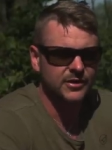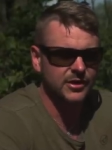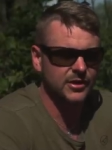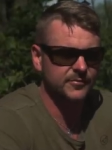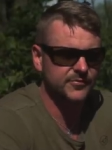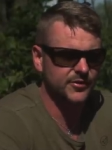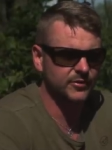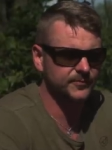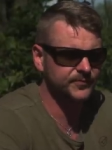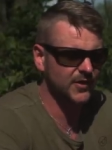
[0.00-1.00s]
Um,
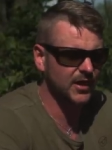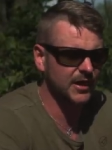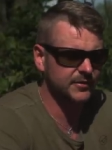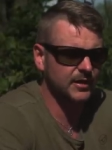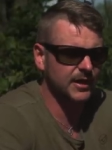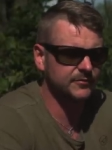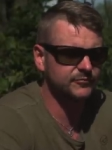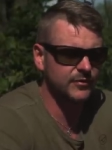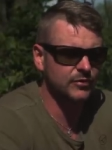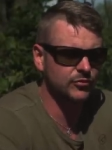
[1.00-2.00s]
so yeah, I had, I had, a
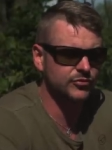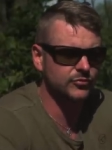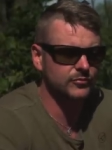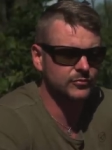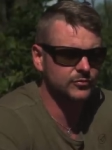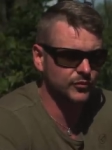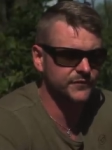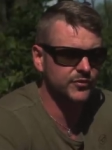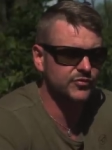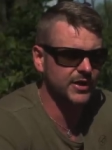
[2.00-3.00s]
real good good
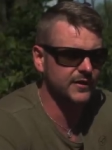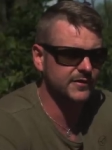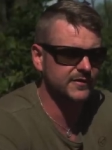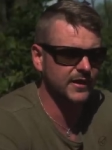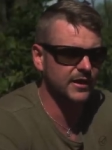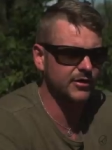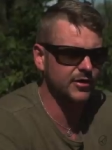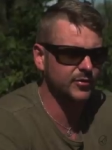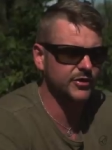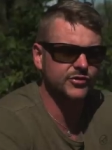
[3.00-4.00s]
few chances at
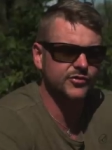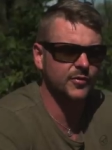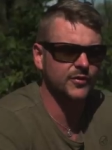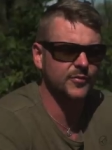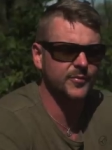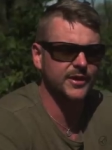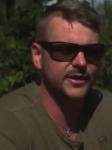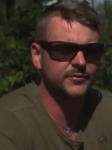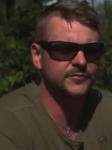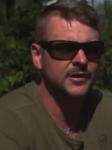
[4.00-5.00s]
her, but it just wanted to
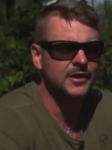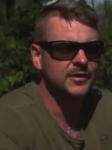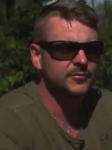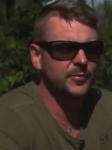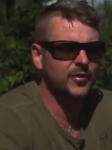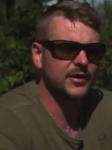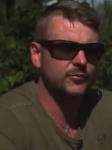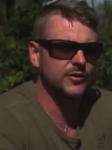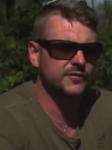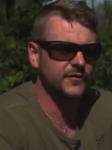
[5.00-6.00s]
be. And my
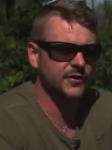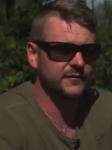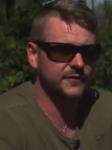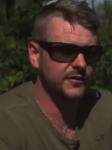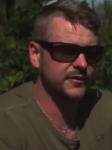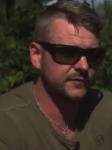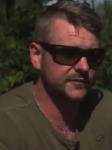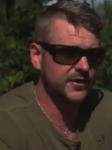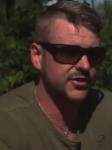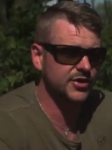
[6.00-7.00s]
plan was for, for,
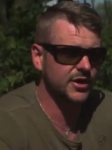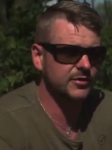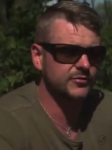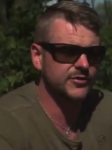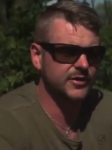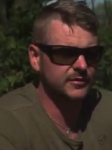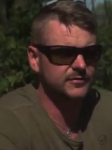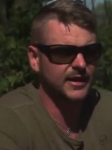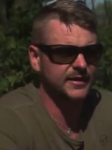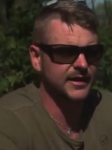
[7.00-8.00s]
for this year was to
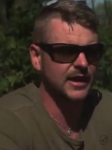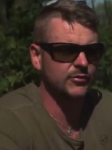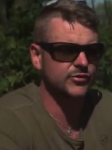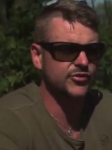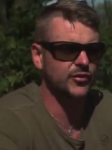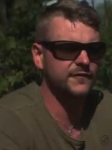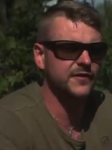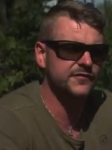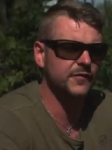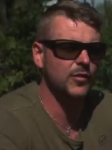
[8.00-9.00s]
get down and sort of
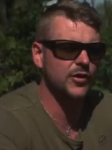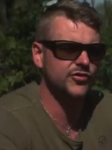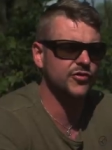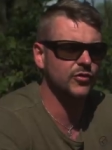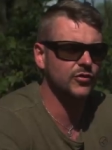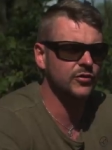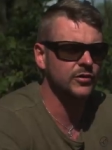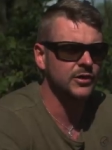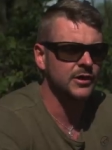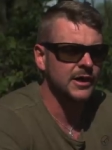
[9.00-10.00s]
fish for what I saw.
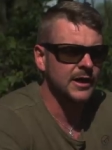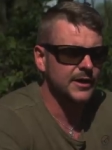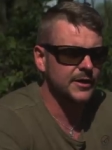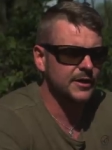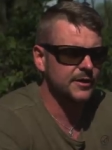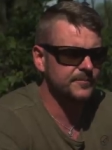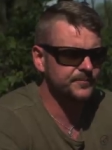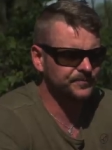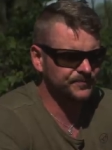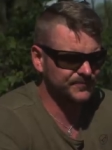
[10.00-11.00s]

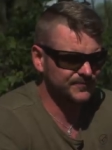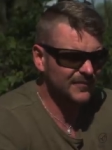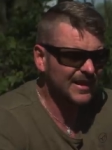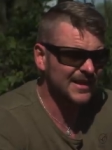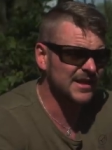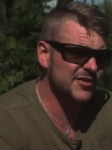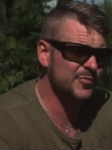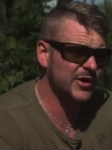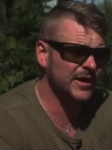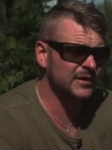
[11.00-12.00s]
Um, in the
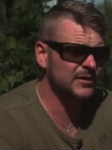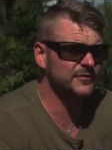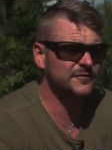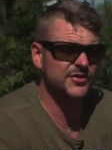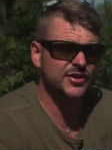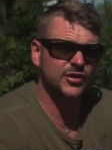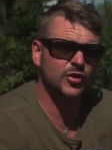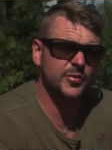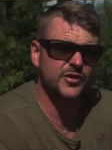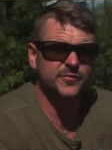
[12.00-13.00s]
spring, fish in the
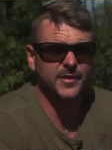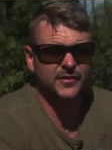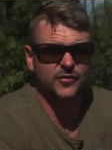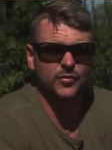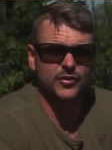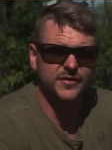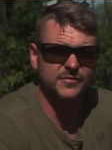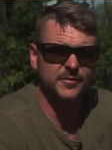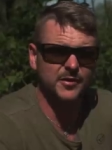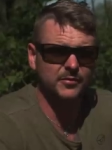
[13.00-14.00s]
open expansive water
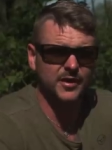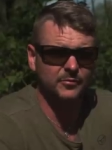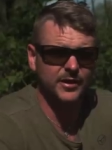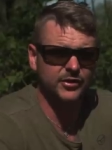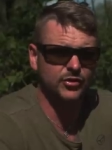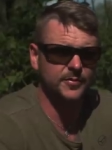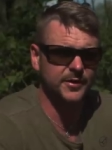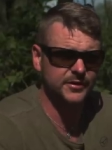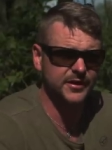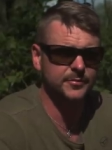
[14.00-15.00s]
seems to be where they wake up
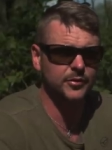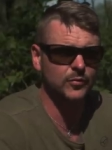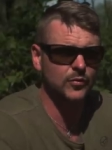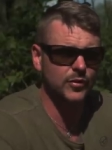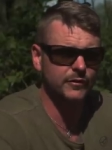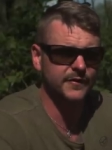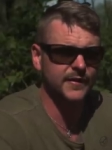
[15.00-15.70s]
in the deeper water,